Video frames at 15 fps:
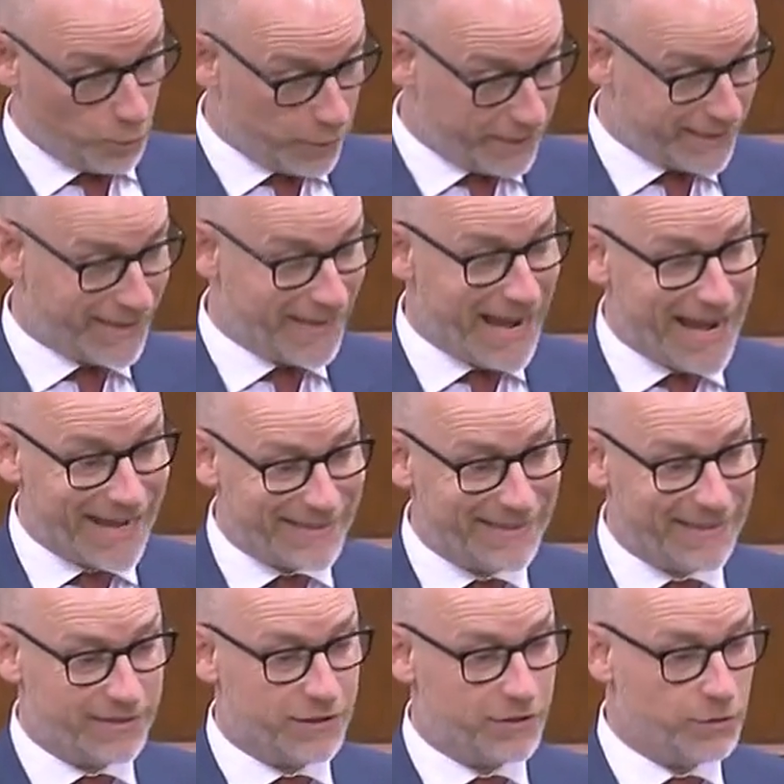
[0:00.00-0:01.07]
was
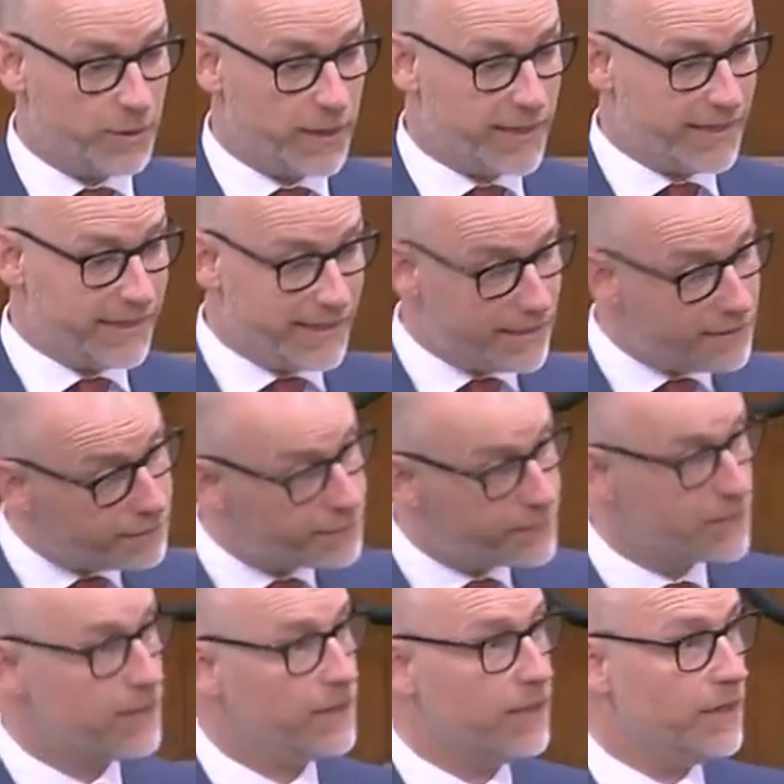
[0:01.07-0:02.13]
connected to a gift